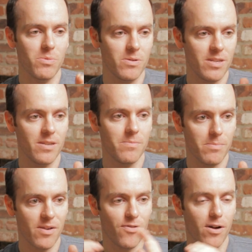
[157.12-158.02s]
but
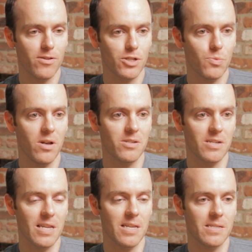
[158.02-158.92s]
my father swears
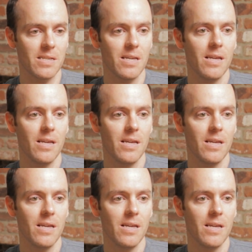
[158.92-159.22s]
it is.